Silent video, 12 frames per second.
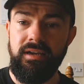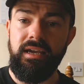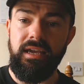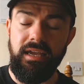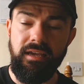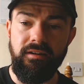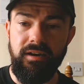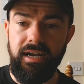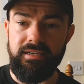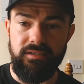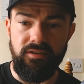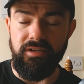either
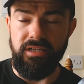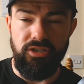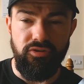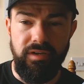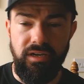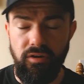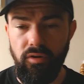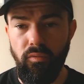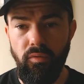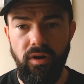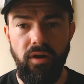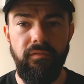as a 93 or a
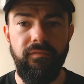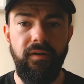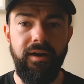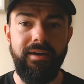105.